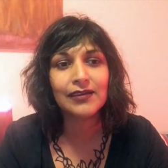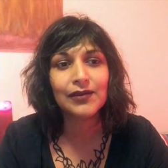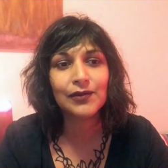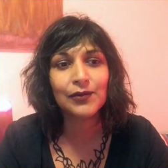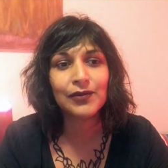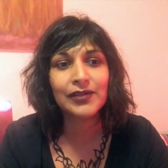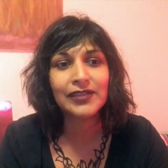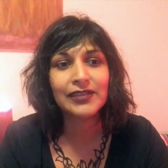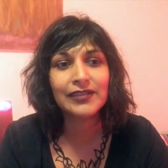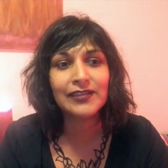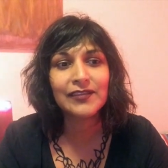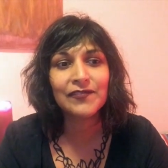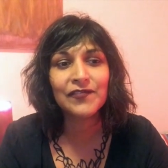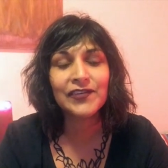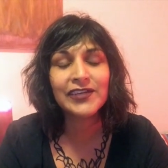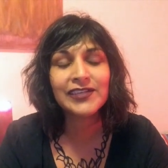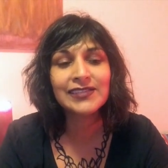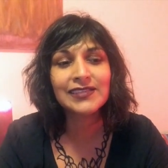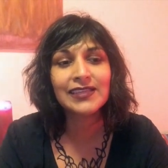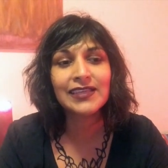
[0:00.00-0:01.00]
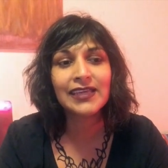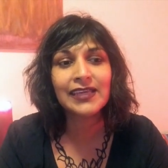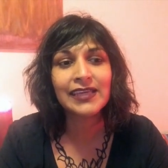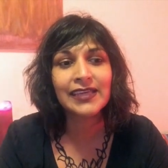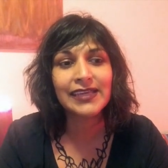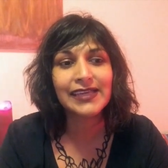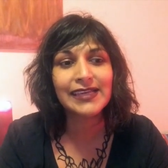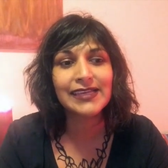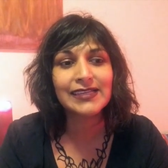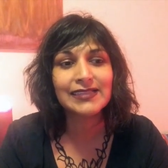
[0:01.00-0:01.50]
well, the first
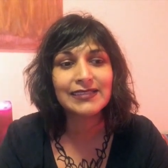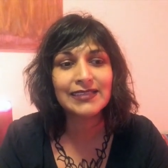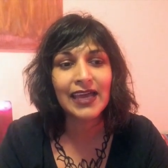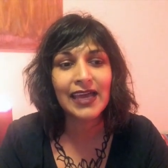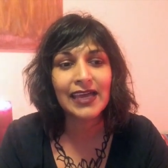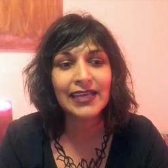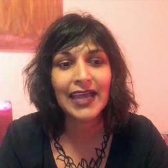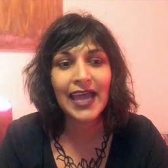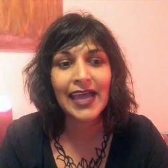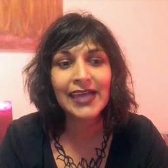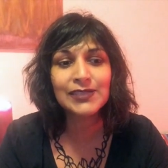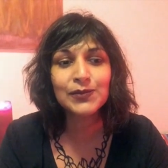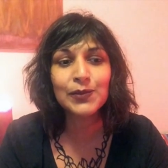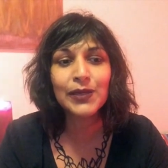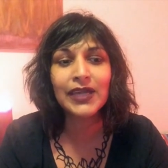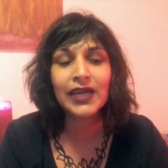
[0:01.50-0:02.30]
thing is that as we